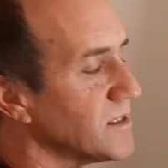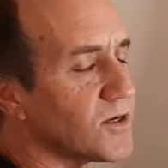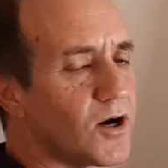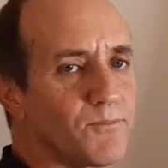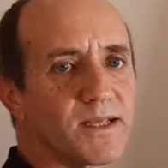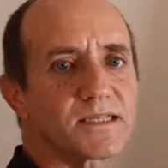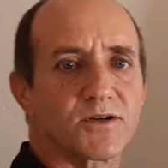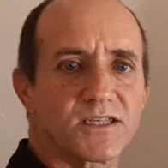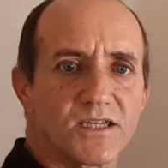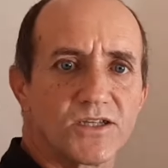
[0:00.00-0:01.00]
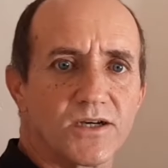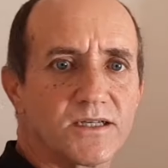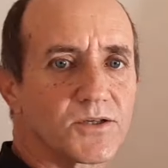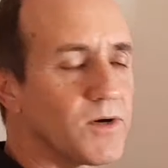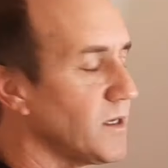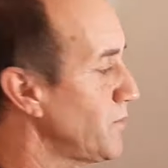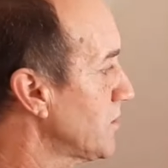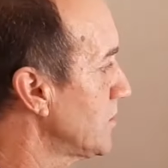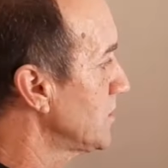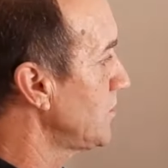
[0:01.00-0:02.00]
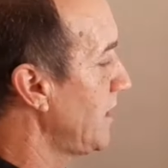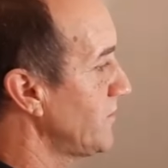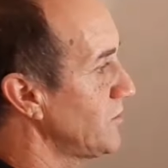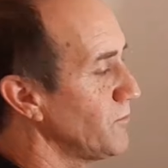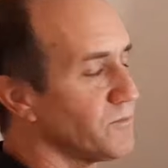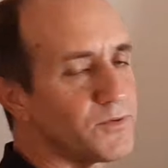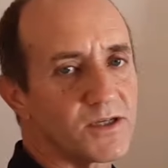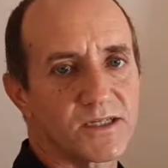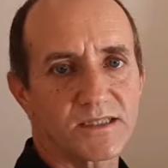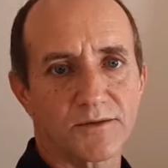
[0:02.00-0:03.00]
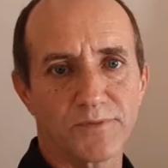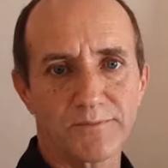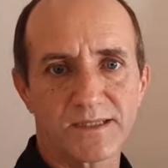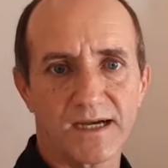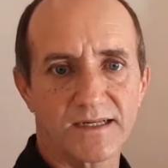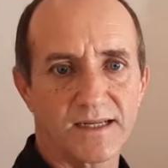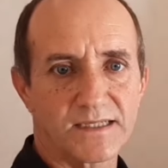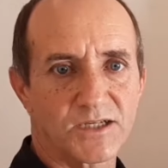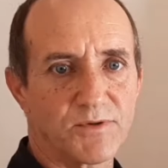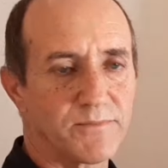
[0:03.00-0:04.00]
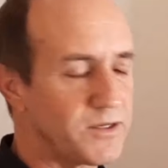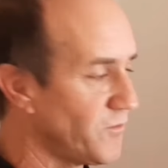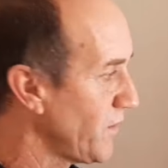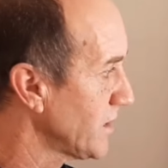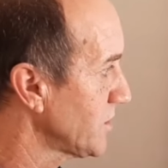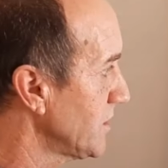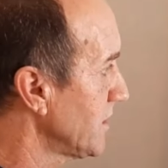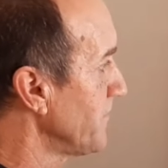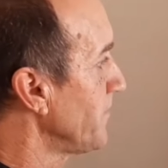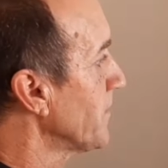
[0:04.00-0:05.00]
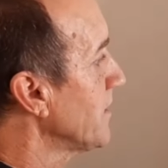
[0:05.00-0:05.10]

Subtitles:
it's a complex procedure as well, because you have to purchase the peptide, it has to be manufactured,